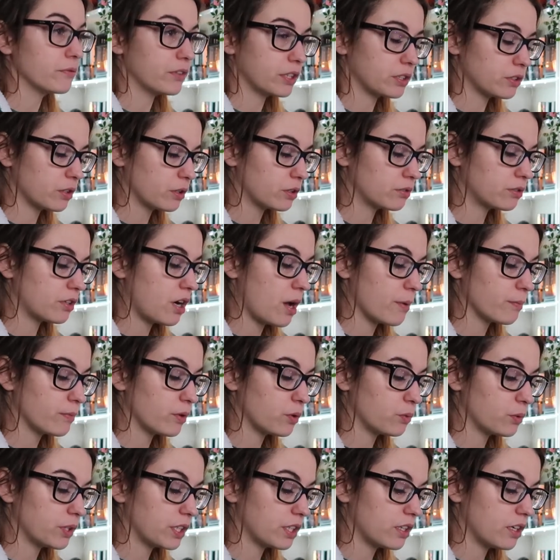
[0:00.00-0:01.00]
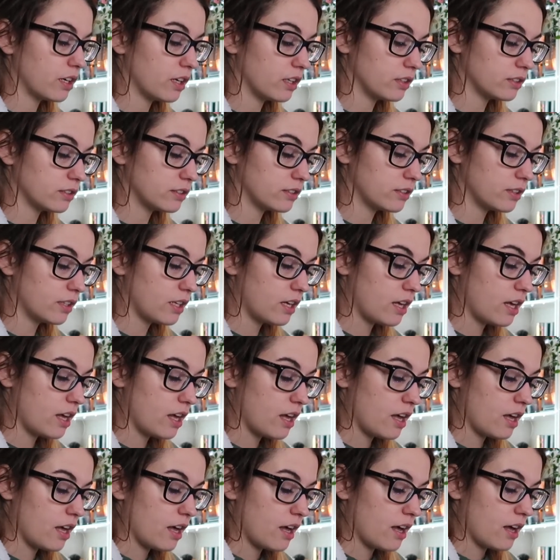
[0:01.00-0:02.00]
Victor Crumb, we got
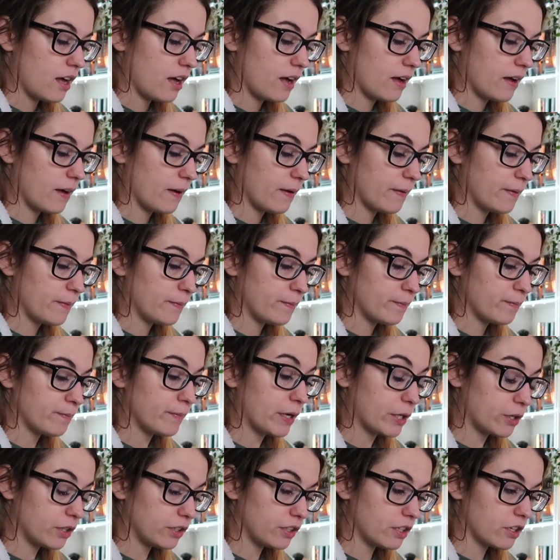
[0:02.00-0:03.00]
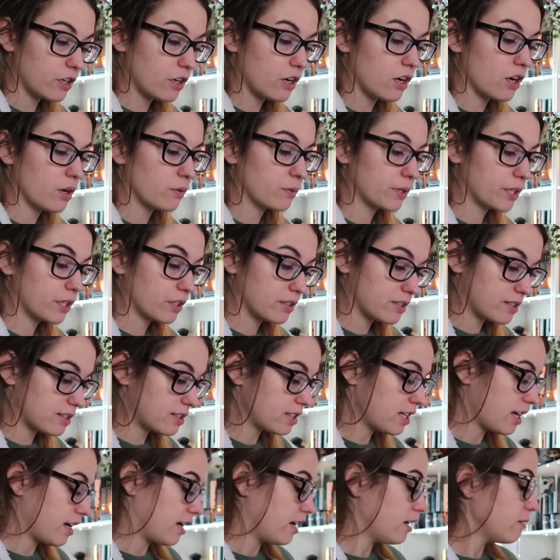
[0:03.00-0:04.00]
McGonagall, we got
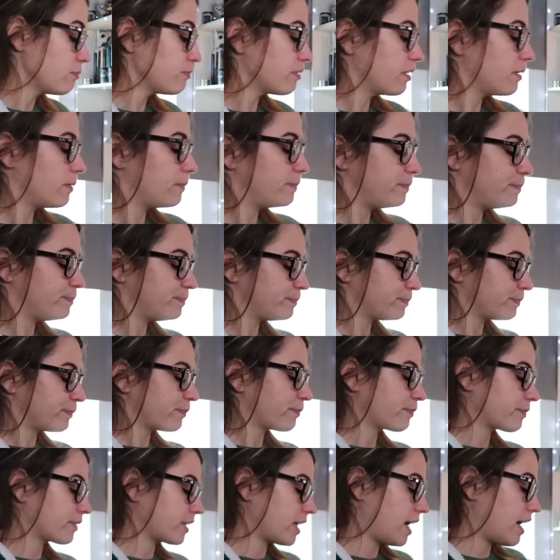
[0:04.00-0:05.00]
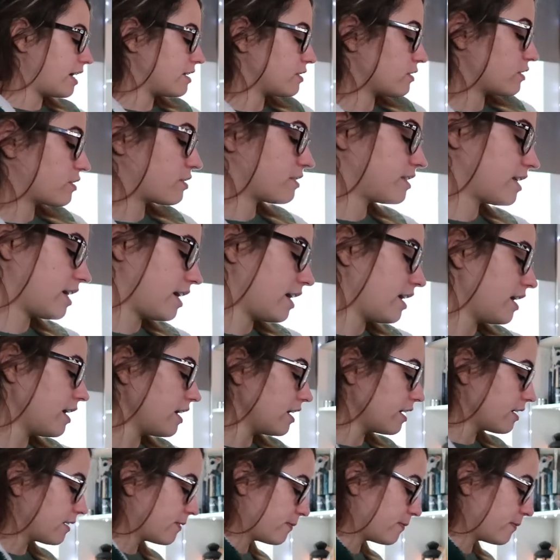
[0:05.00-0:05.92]
Snape. And today,